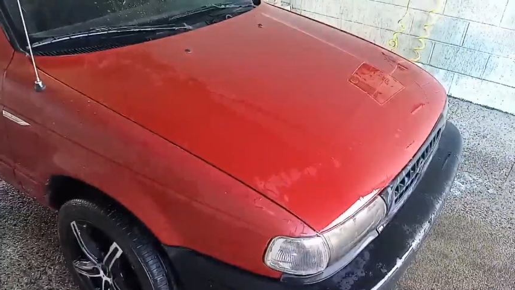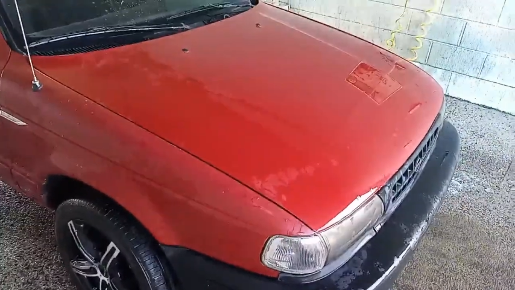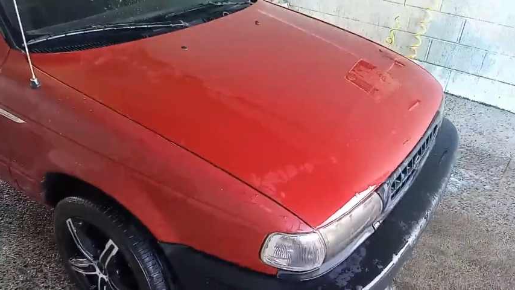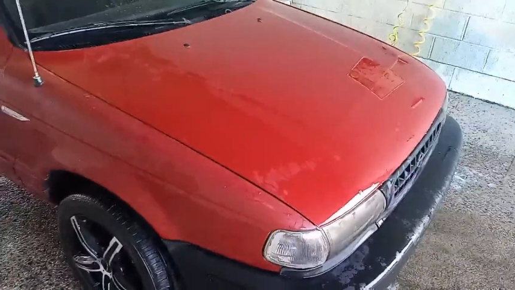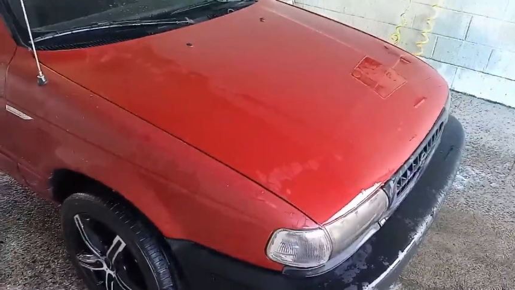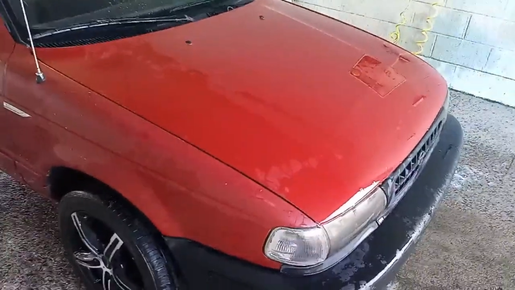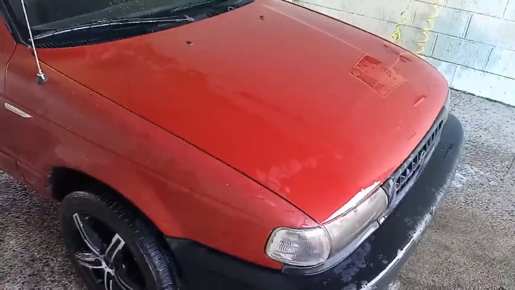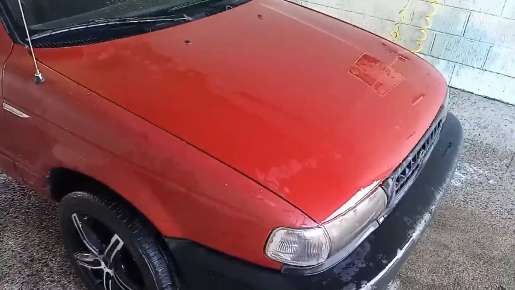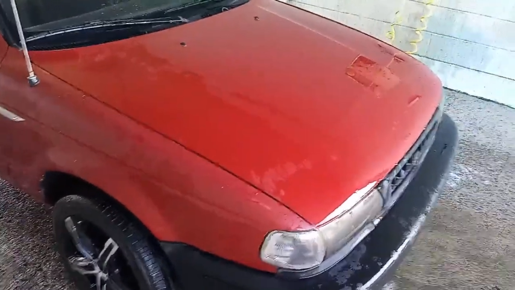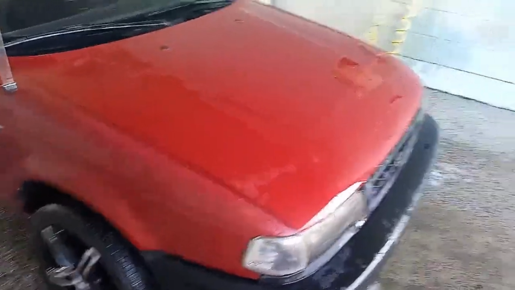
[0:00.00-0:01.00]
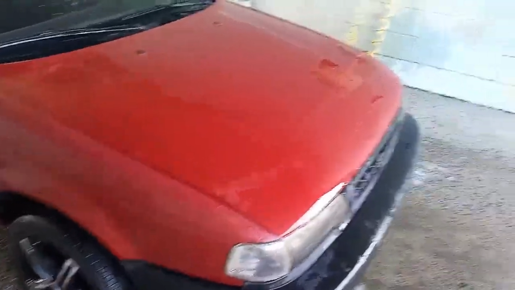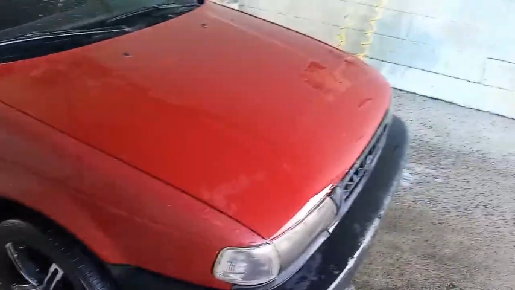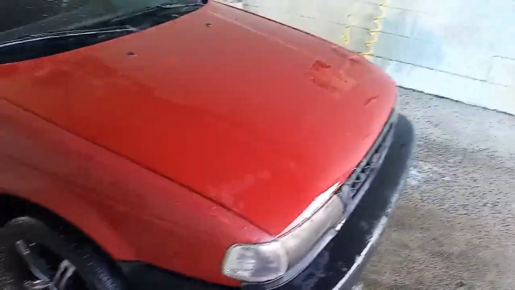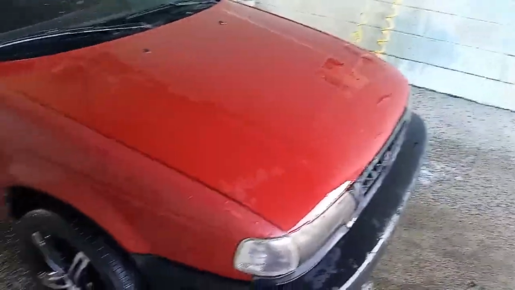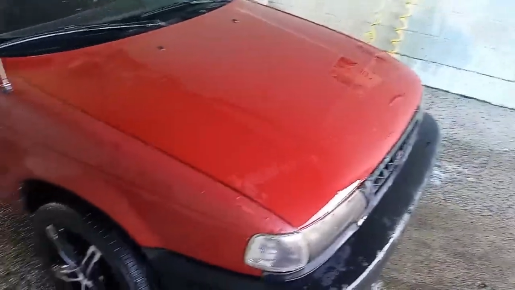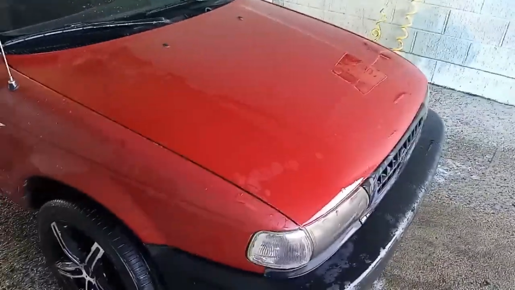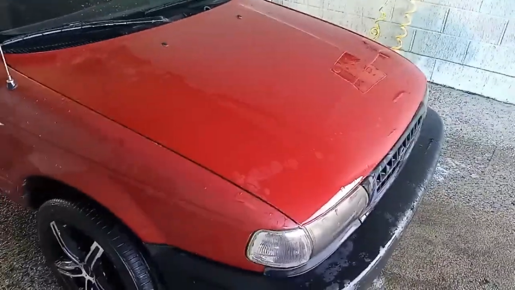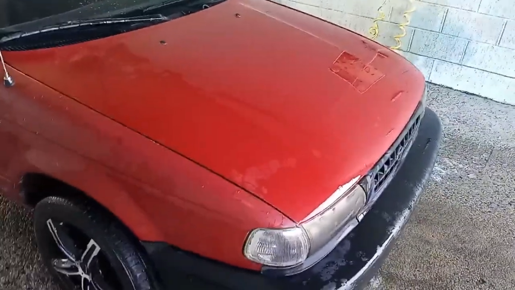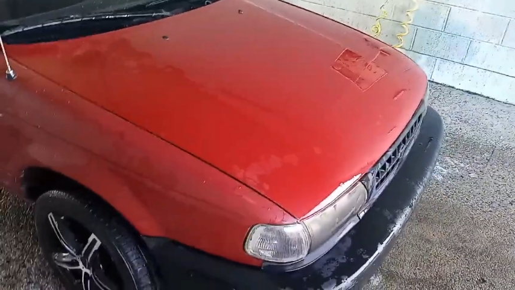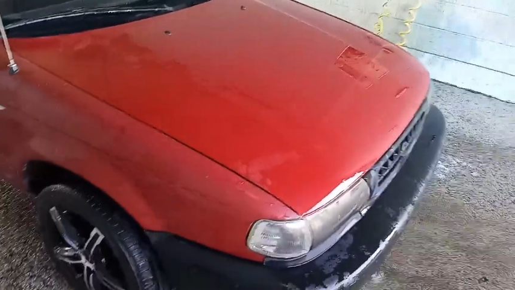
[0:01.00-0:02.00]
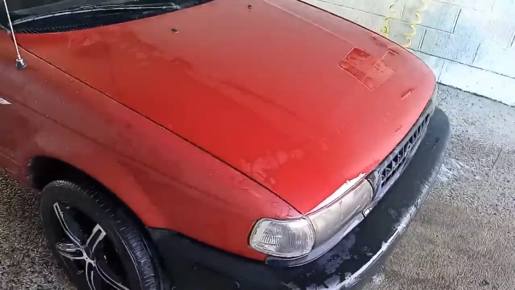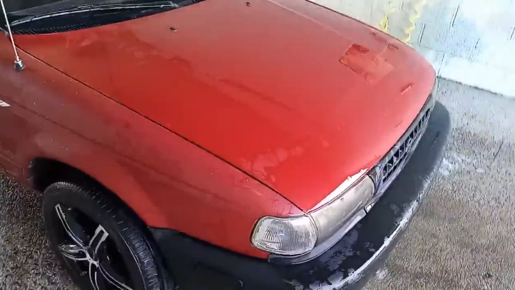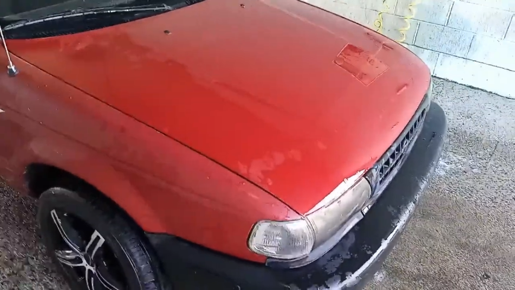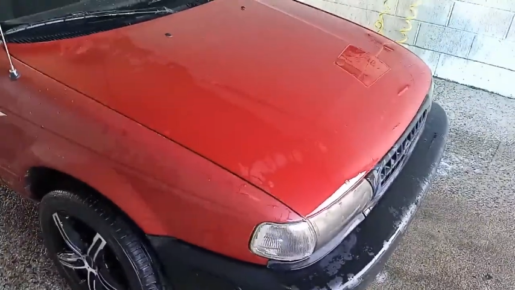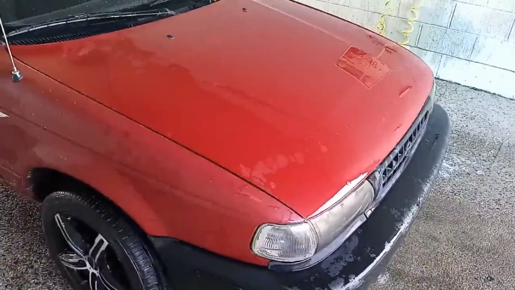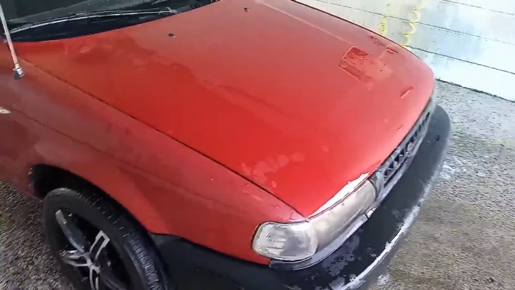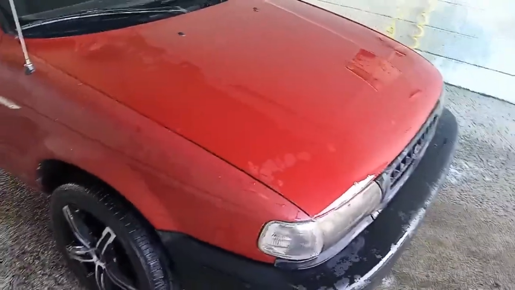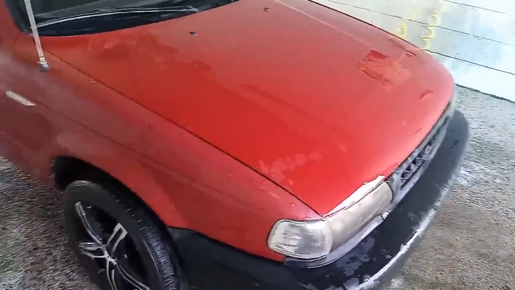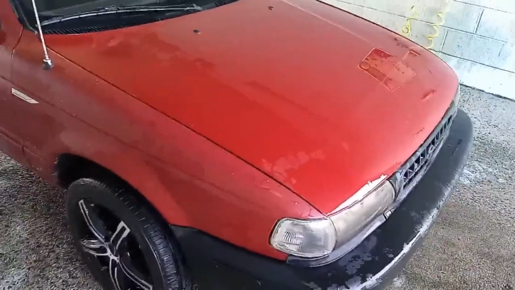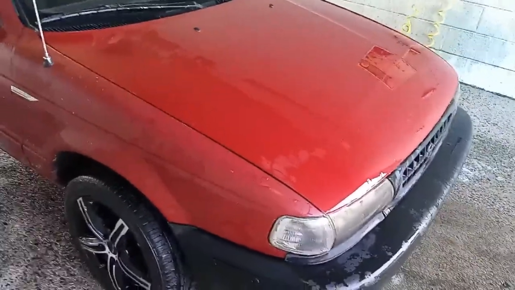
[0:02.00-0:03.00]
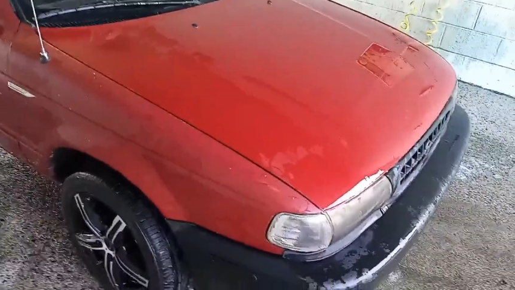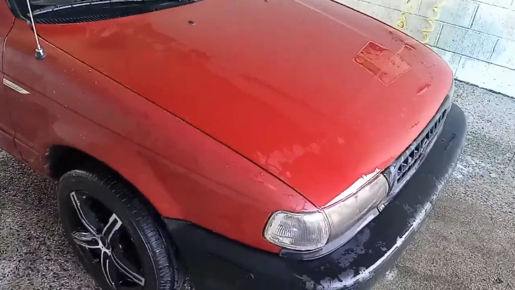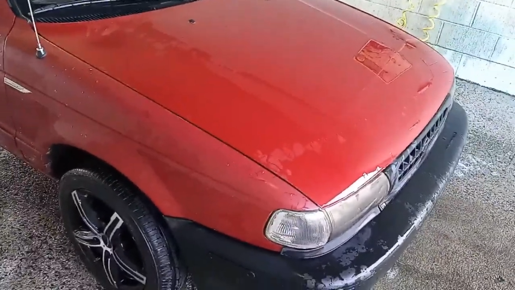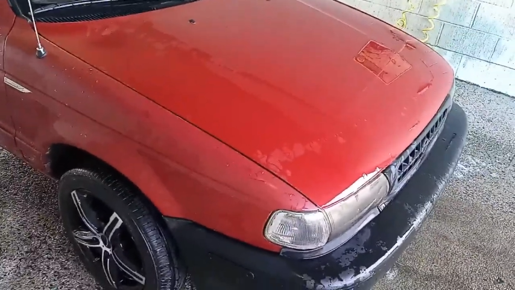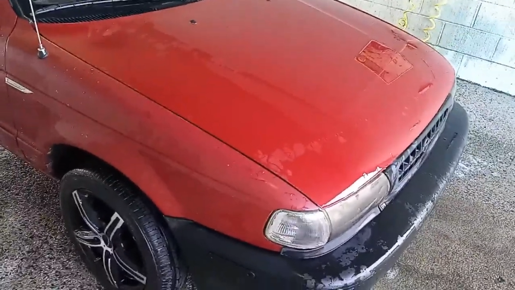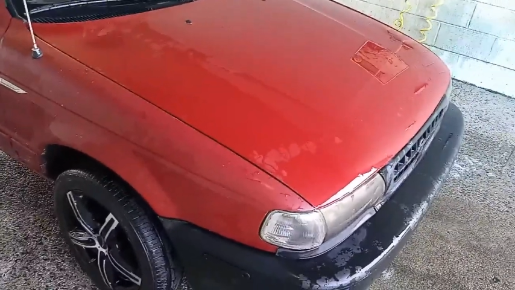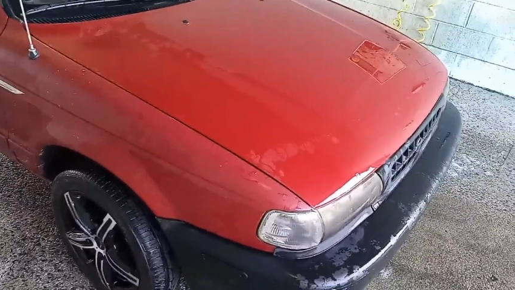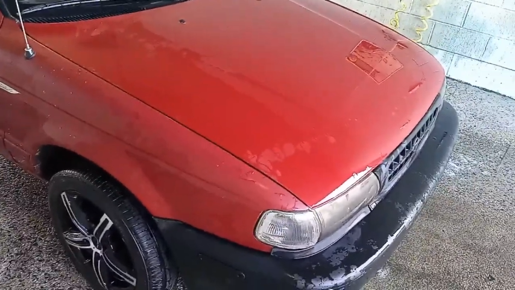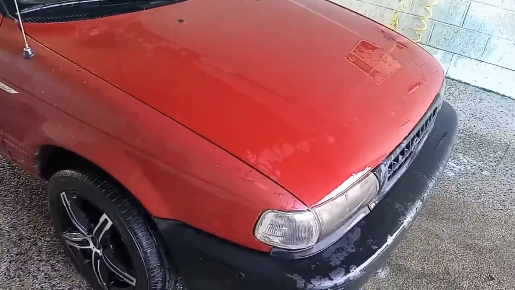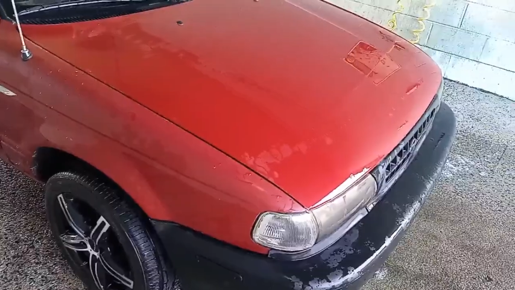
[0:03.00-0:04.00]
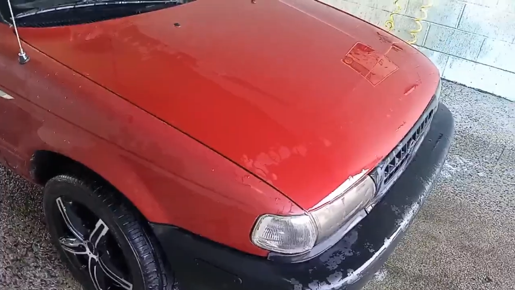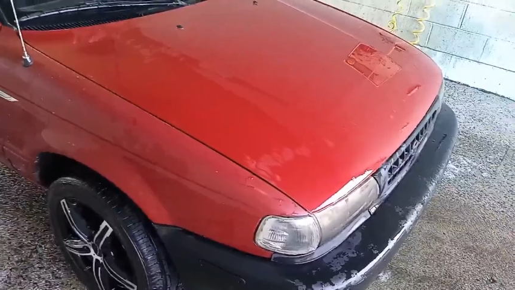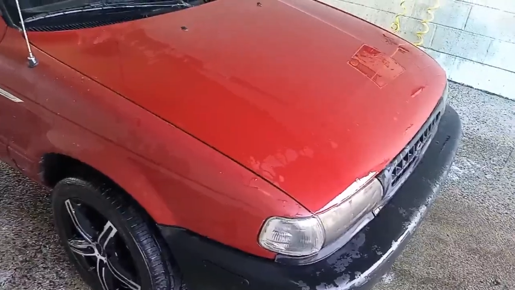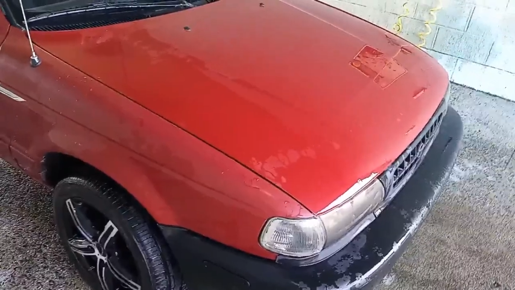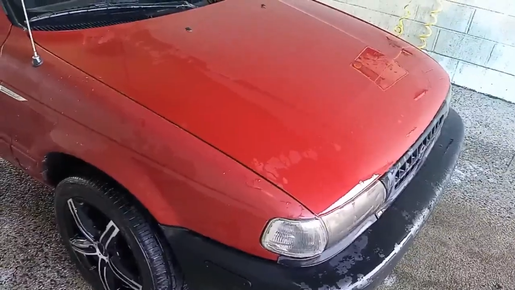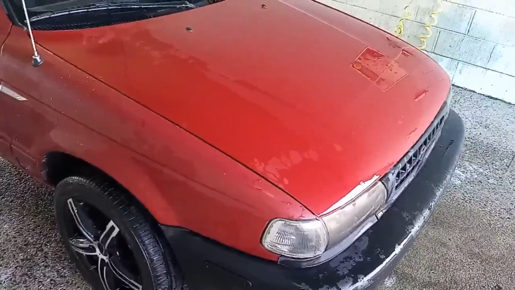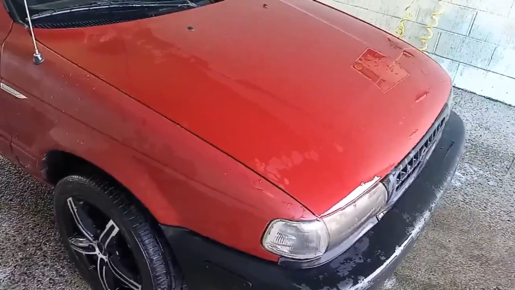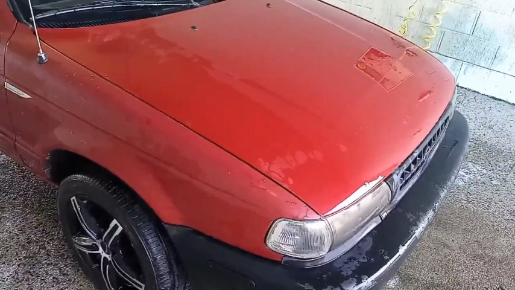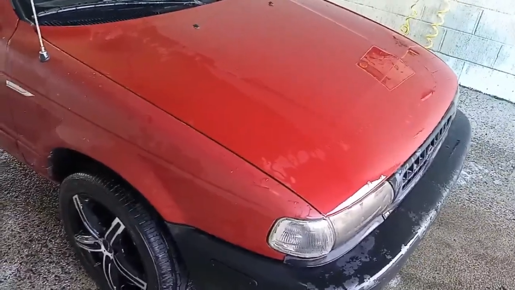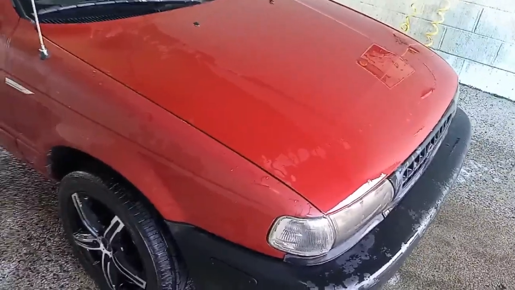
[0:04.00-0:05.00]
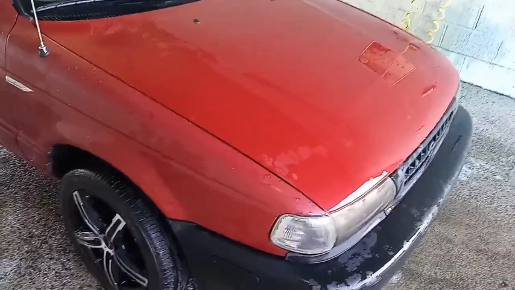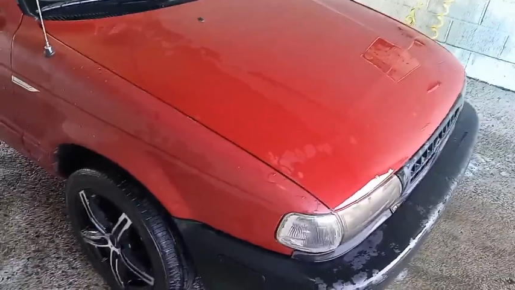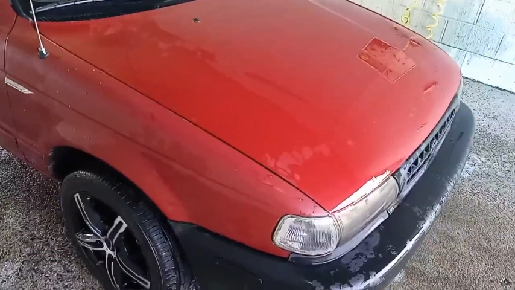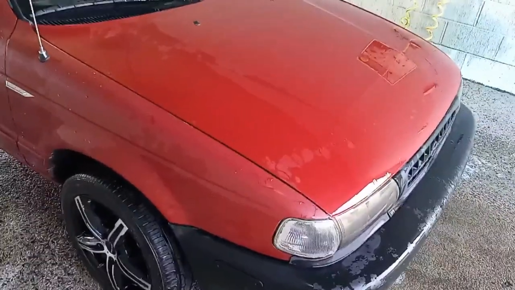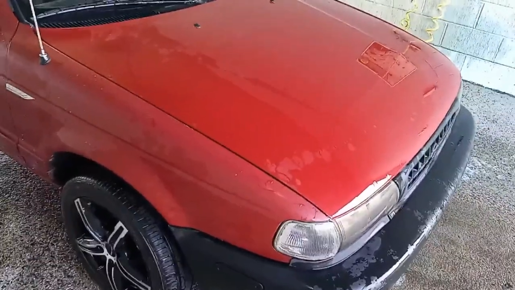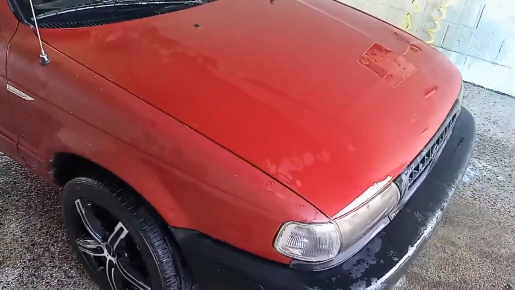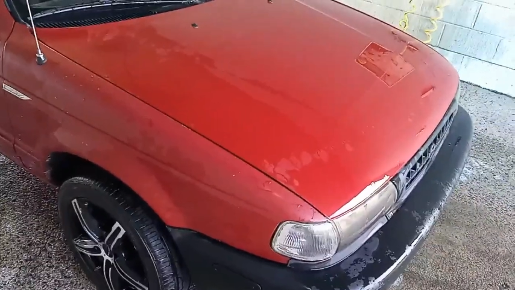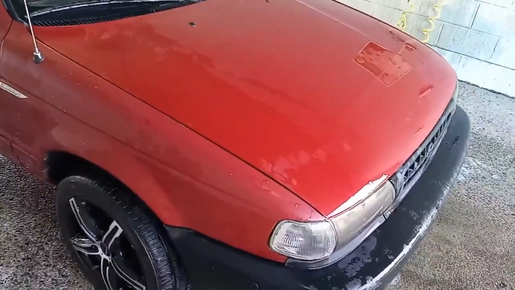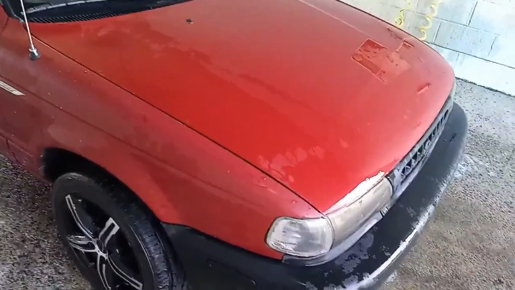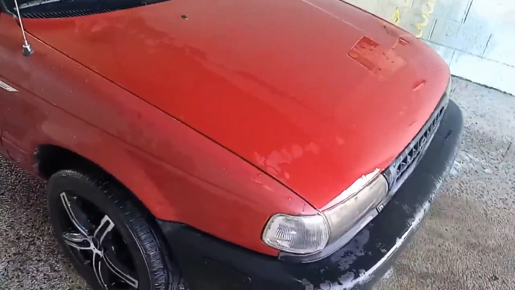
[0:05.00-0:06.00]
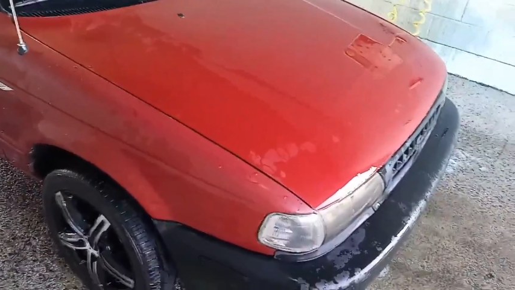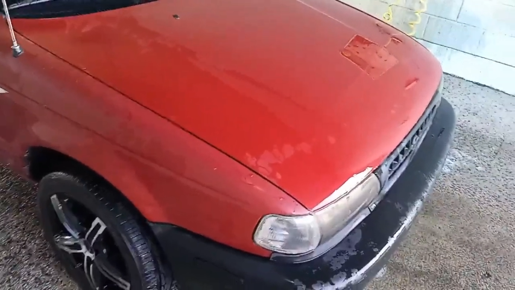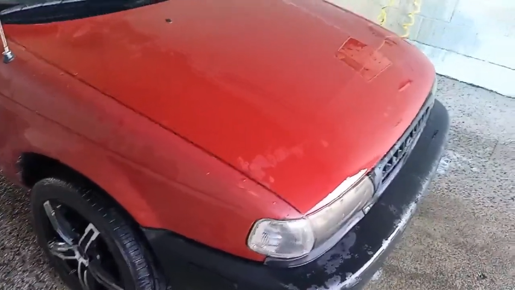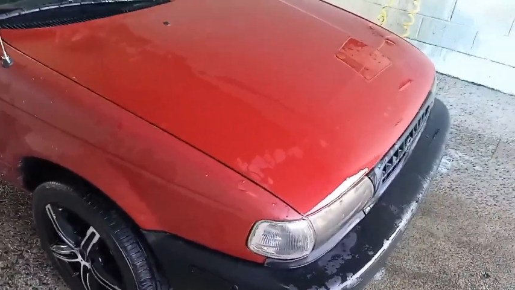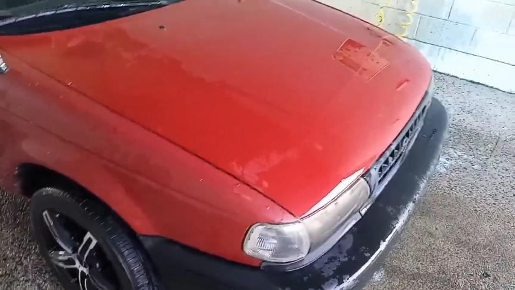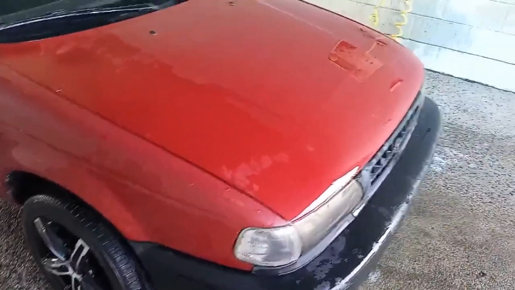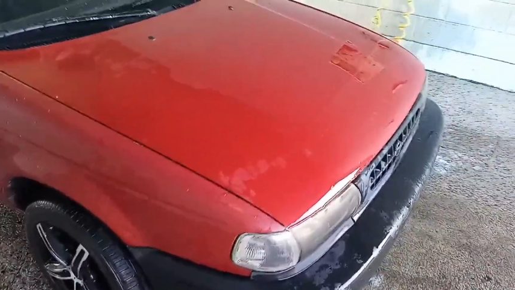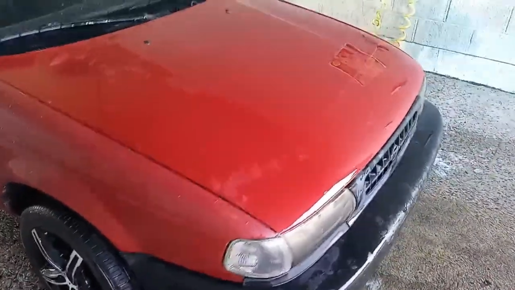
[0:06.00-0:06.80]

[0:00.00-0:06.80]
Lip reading: Nobody's mouth can be seen.